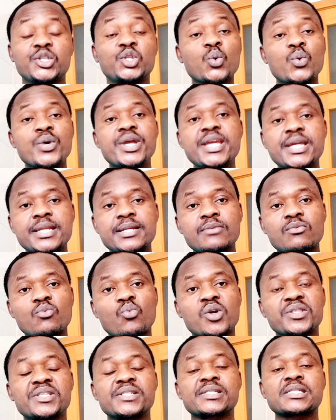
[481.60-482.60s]
doing
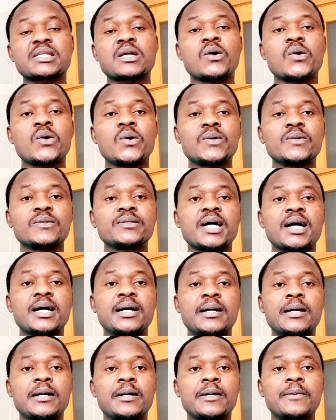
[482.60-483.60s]
what is called
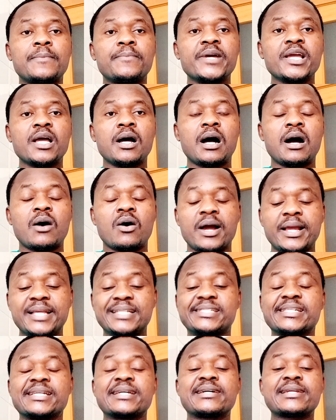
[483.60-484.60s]

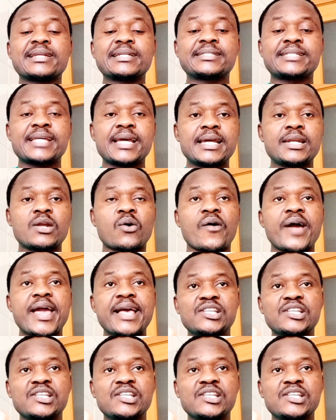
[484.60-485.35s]
integrated or